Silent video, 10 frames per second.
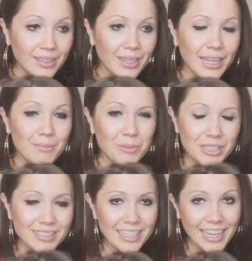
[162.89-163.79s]
but
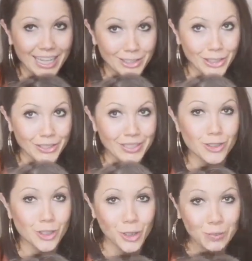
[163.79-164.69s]
the city I don't,
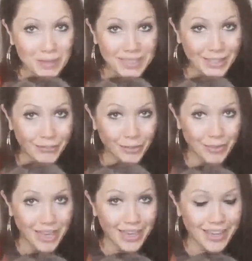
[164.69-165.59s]
it's too busy for
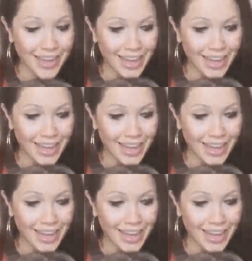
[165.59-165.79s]
me